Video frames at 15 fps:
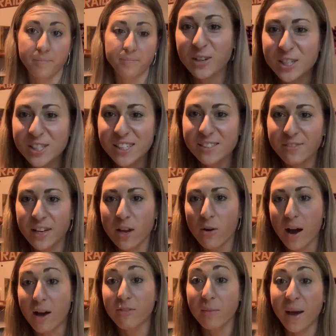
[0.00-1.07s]
Finish this video
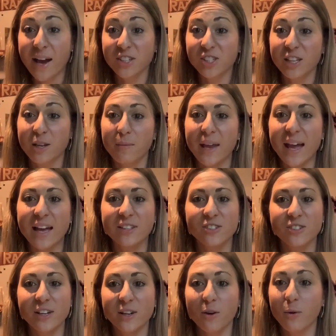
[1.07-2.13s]
off, I'm actually going to be
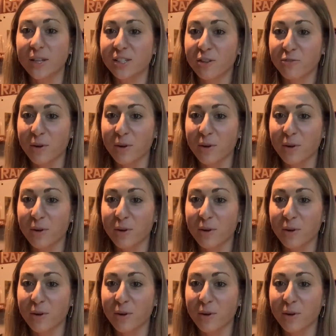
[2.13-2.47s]
answering a question